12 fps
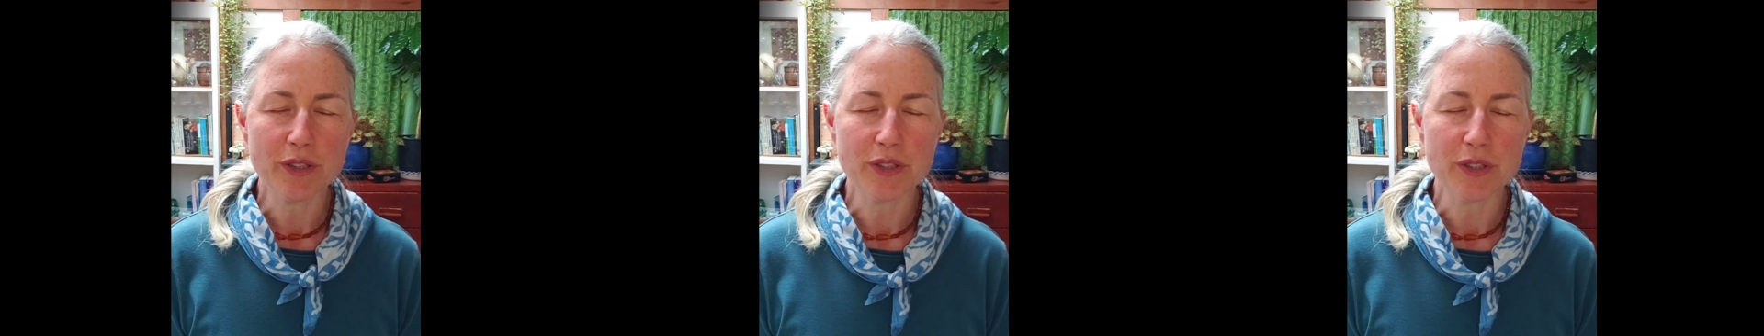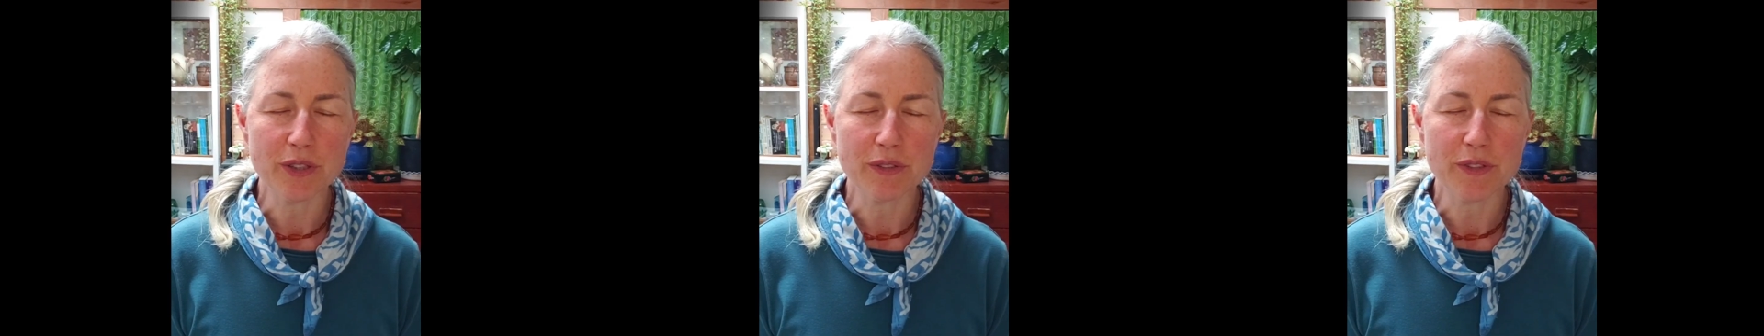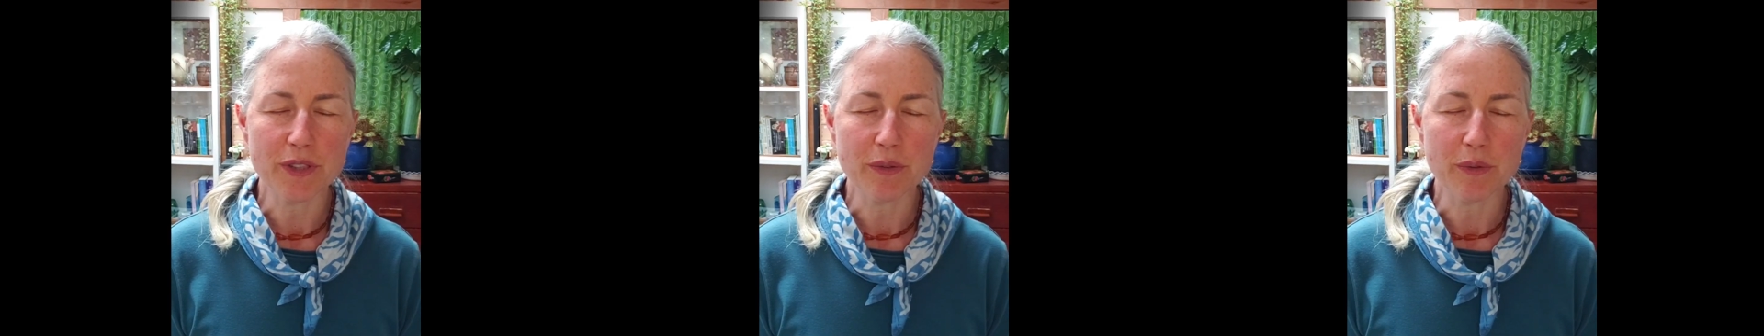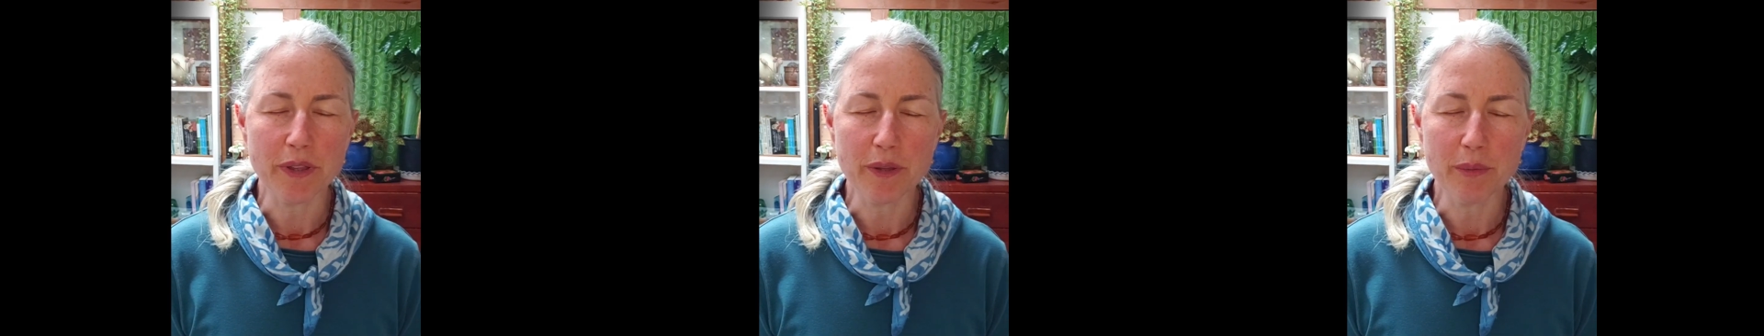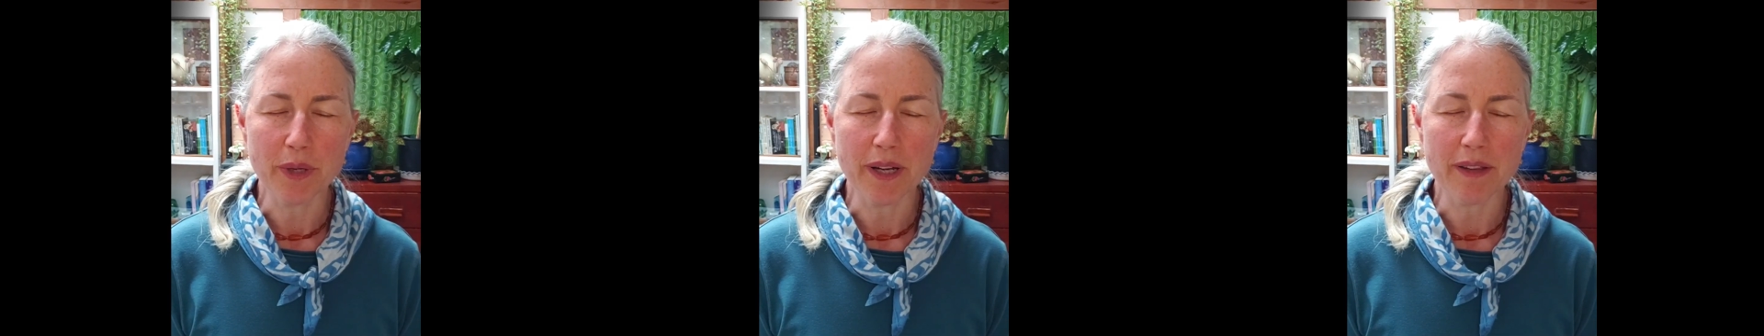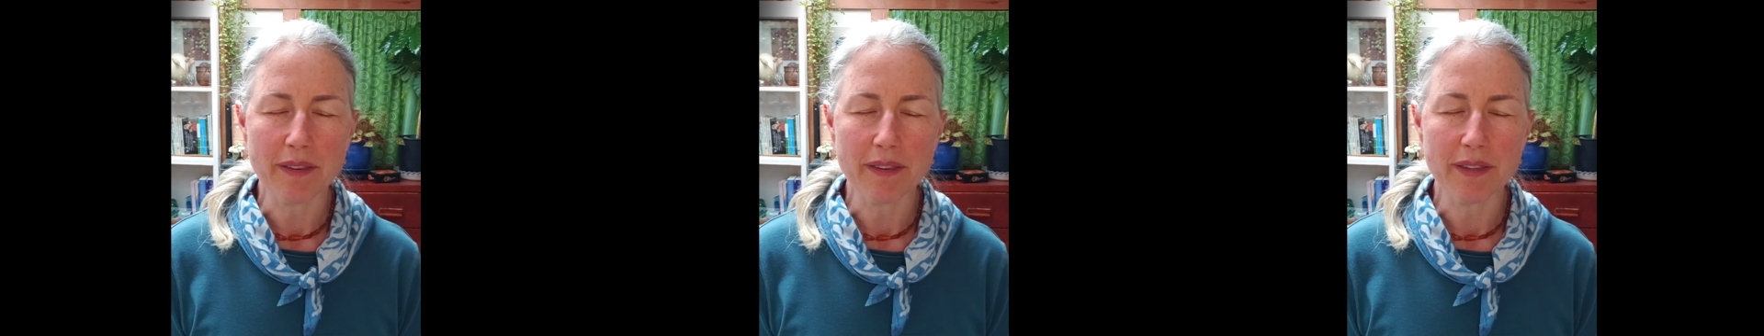serves you with the
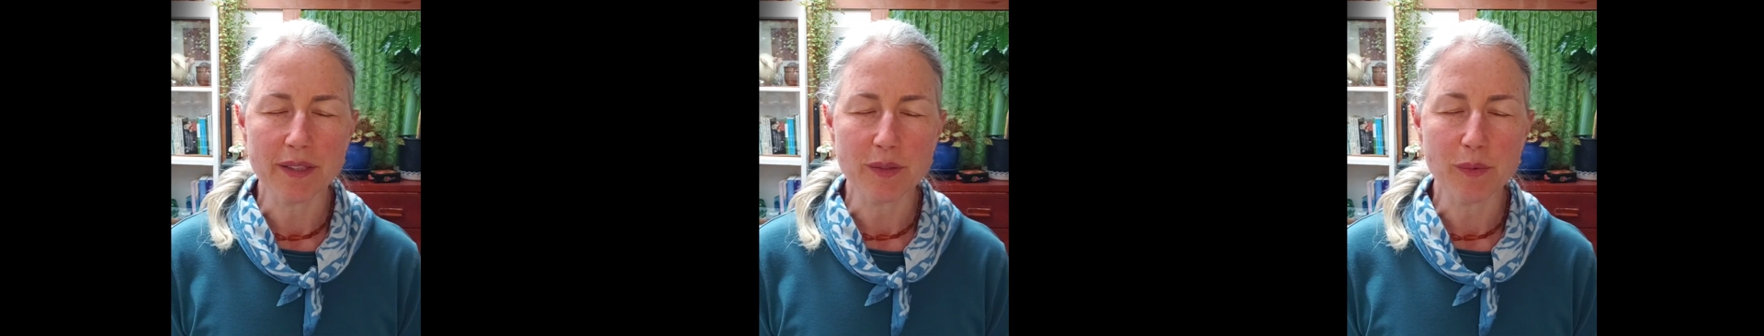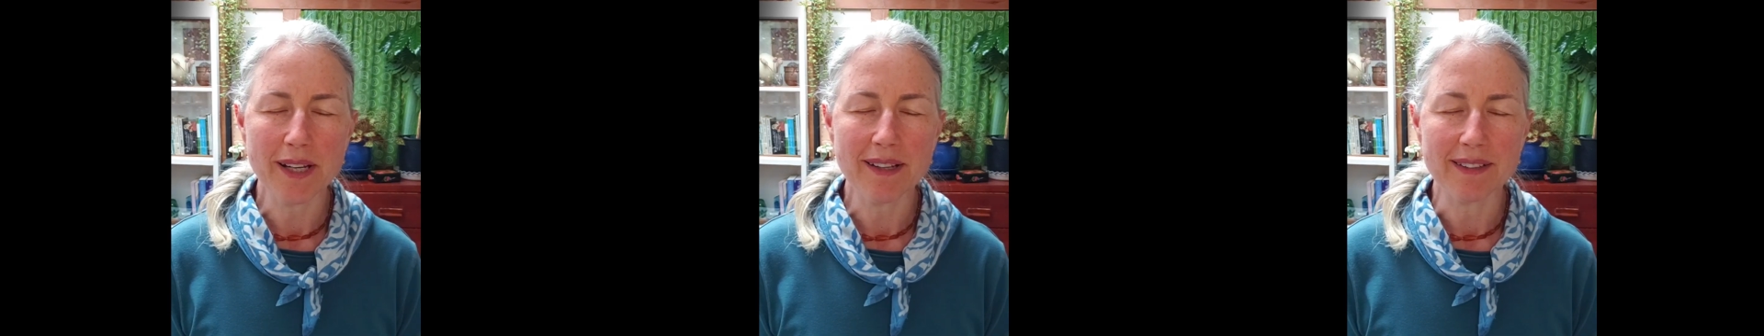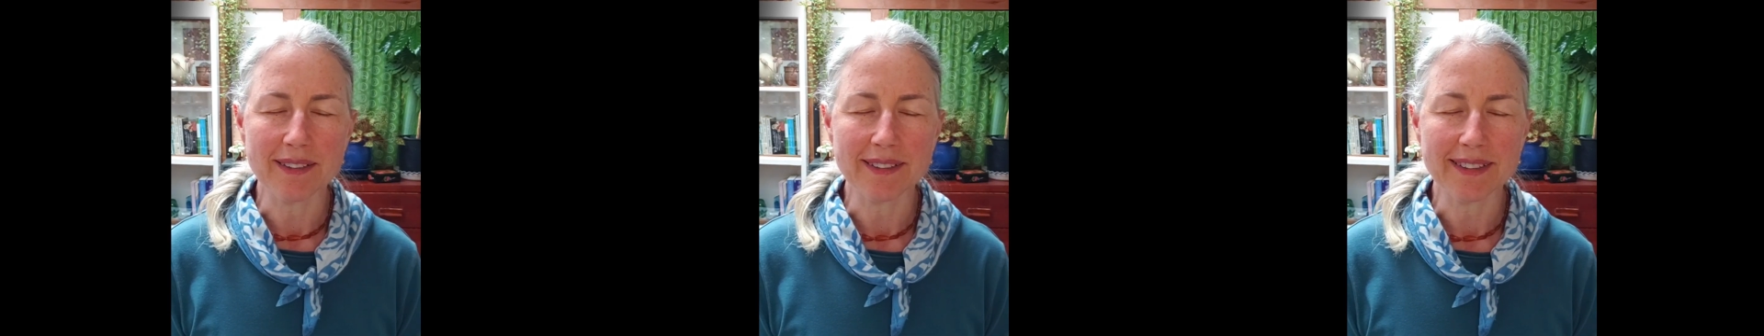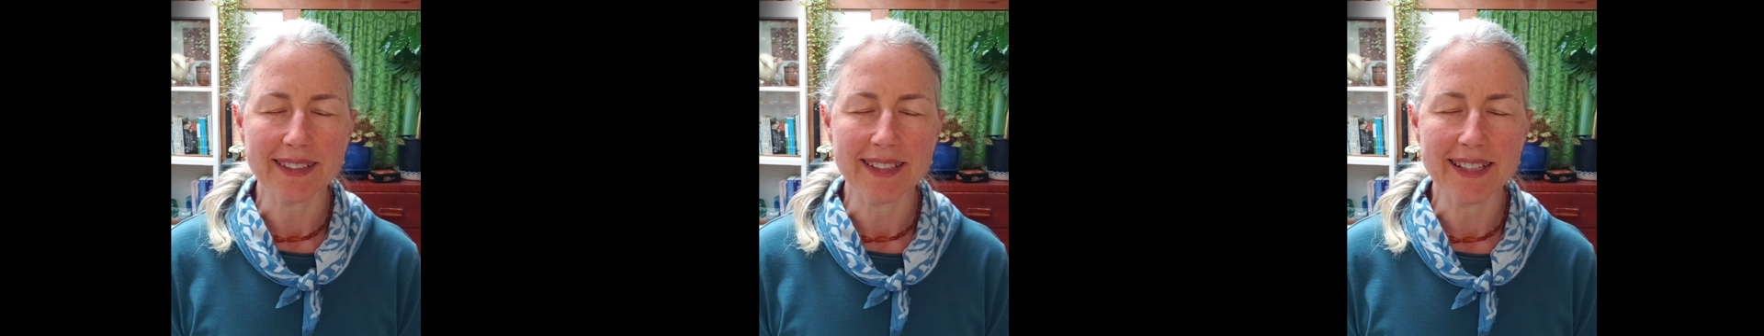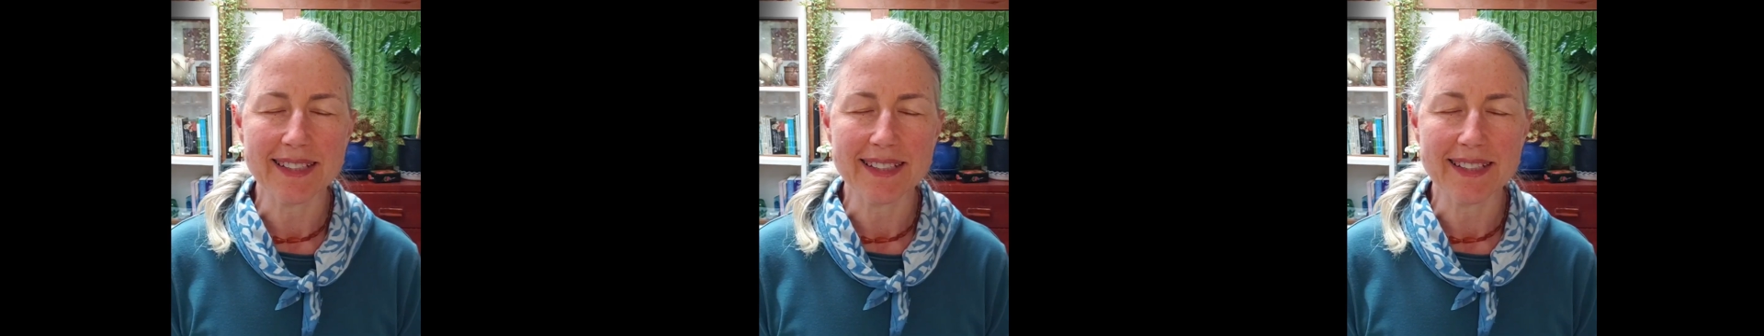breath, as well as